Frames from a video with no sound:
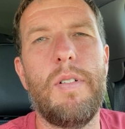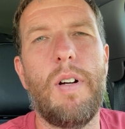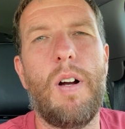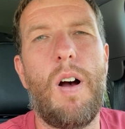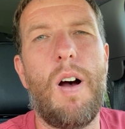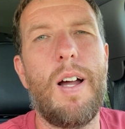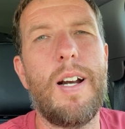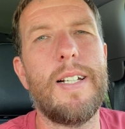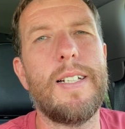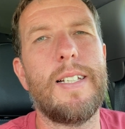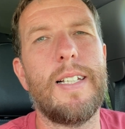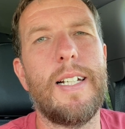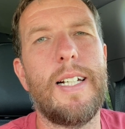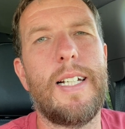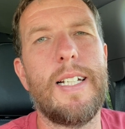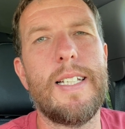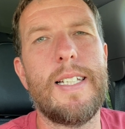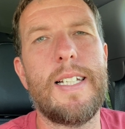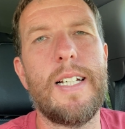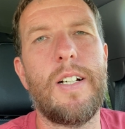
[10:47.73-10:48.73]
honestly
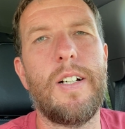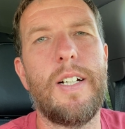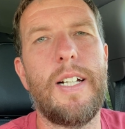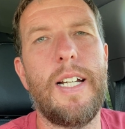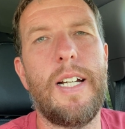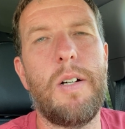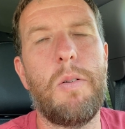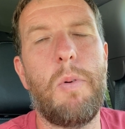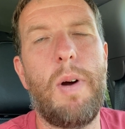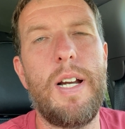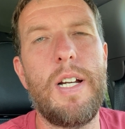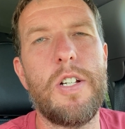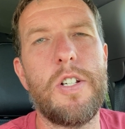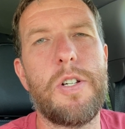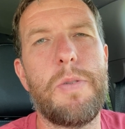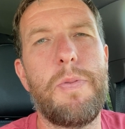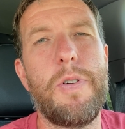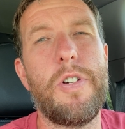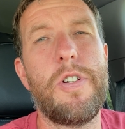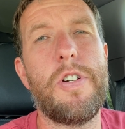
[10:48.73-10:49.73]
consider getting a weight
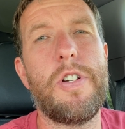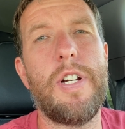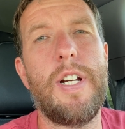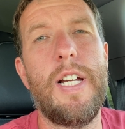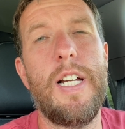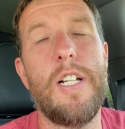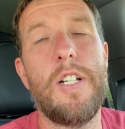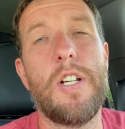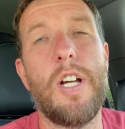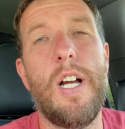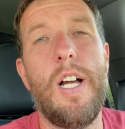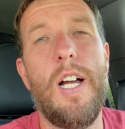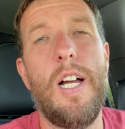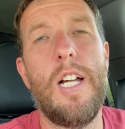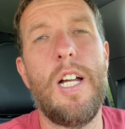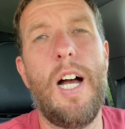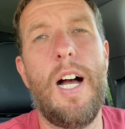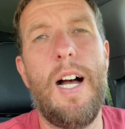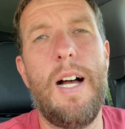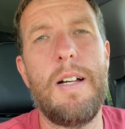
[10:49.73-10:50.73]
distribution hitch.
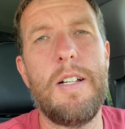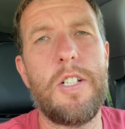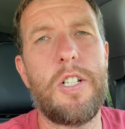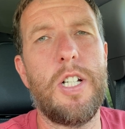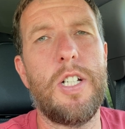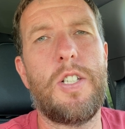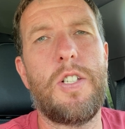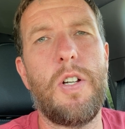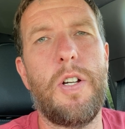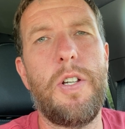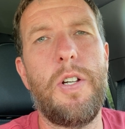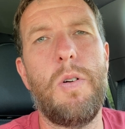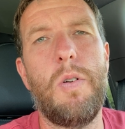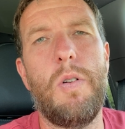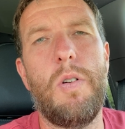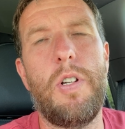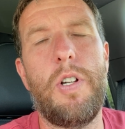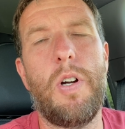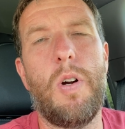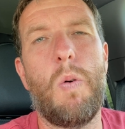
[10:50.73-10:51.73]
Just so
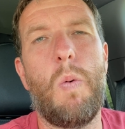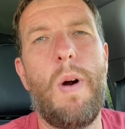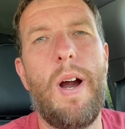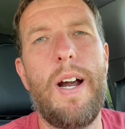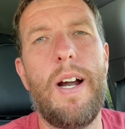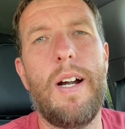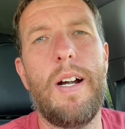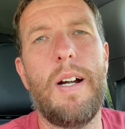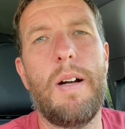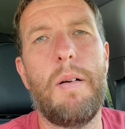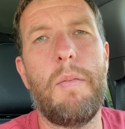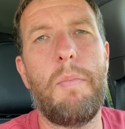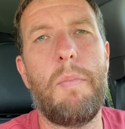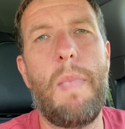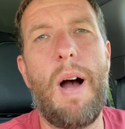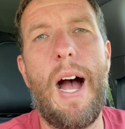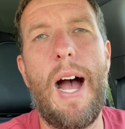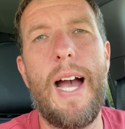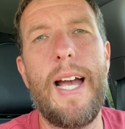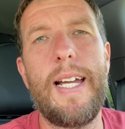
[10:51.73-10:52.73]
you're aware,
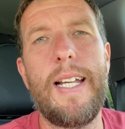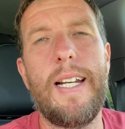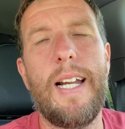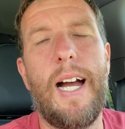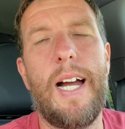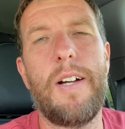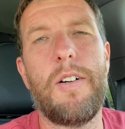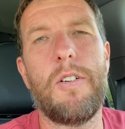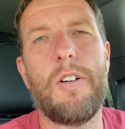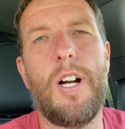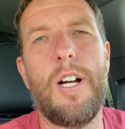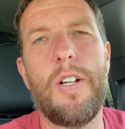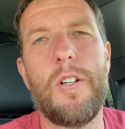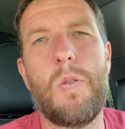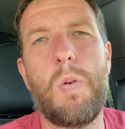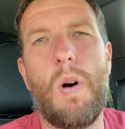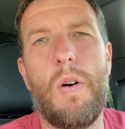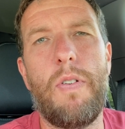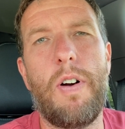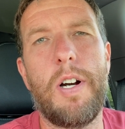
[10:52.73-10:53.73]
mine, I run
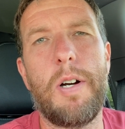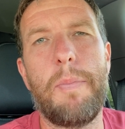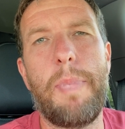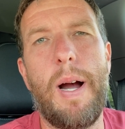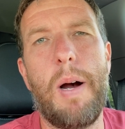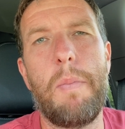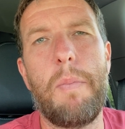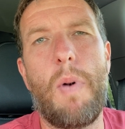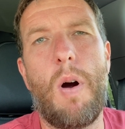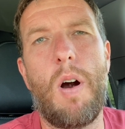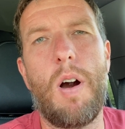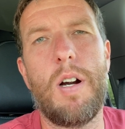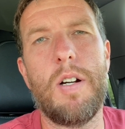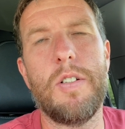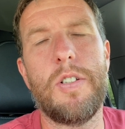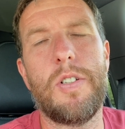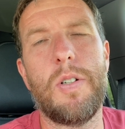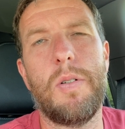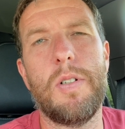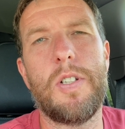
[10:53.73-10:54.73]
1,200 pound
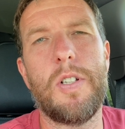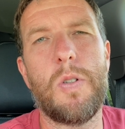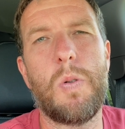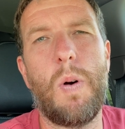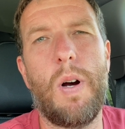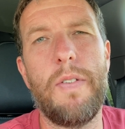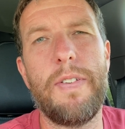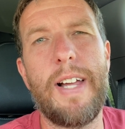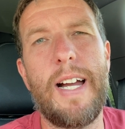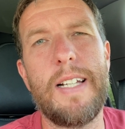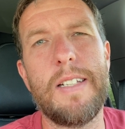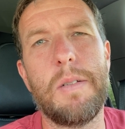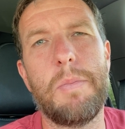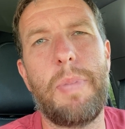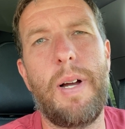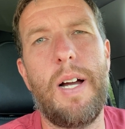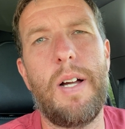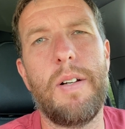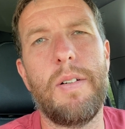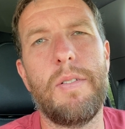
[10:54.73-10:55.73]
bars, so it's a 12,000
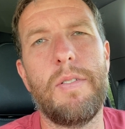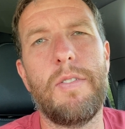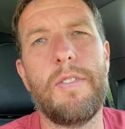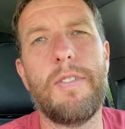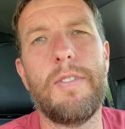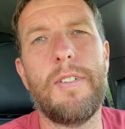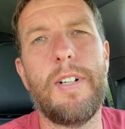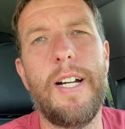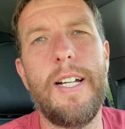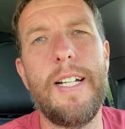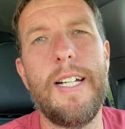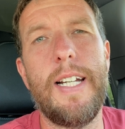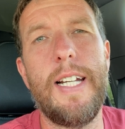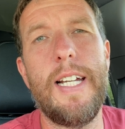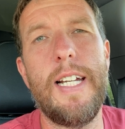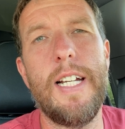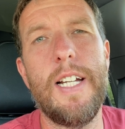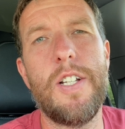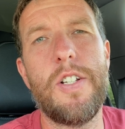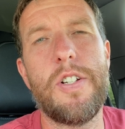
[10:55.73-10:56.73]
pound rated
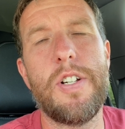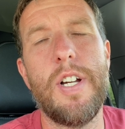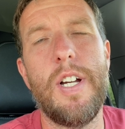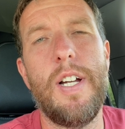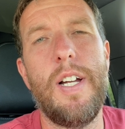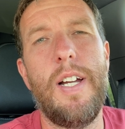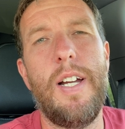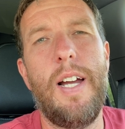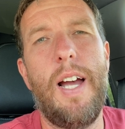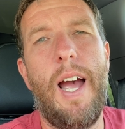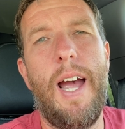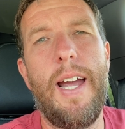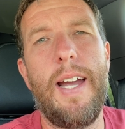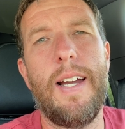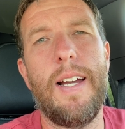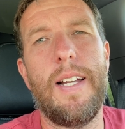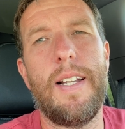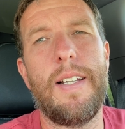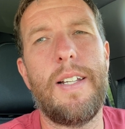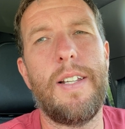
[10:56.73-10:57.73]
hitch,
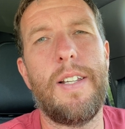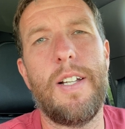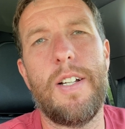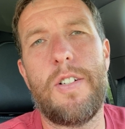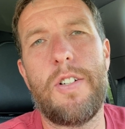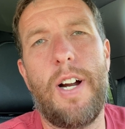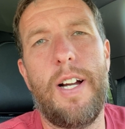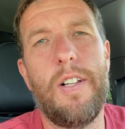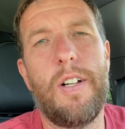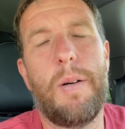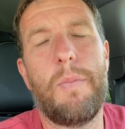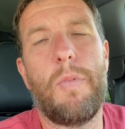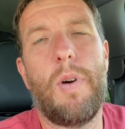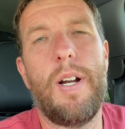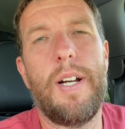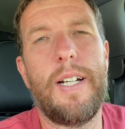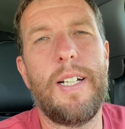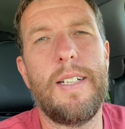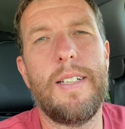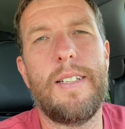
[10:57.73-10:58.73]
and the trailer I'm
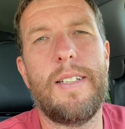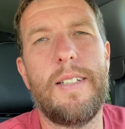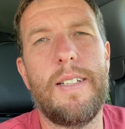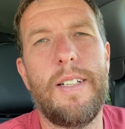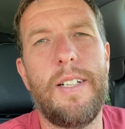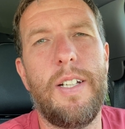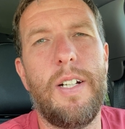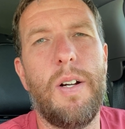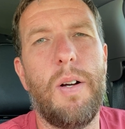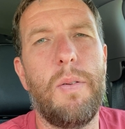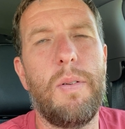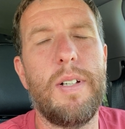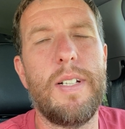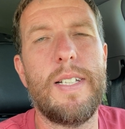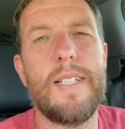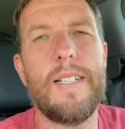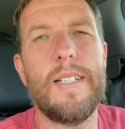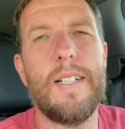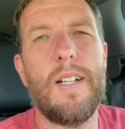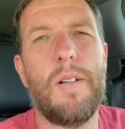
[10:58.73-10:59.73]
running's
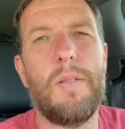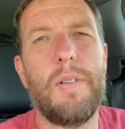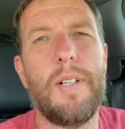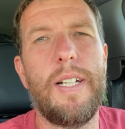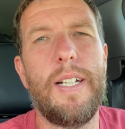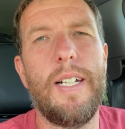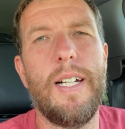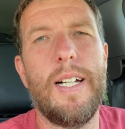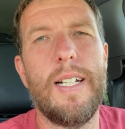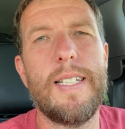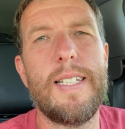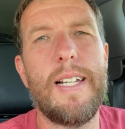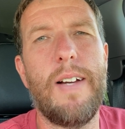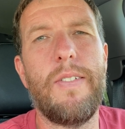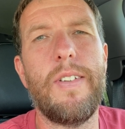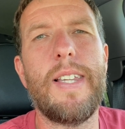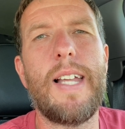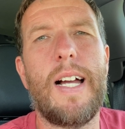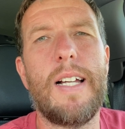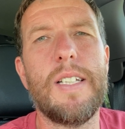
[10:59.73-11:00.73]
only
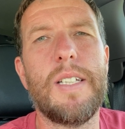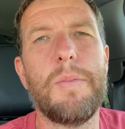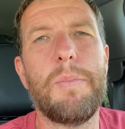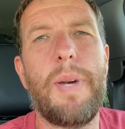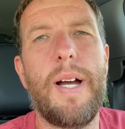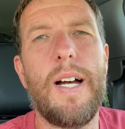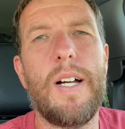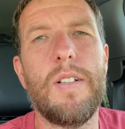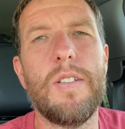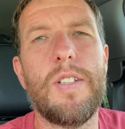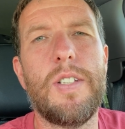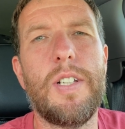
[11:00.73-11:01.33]
7,000 pounds.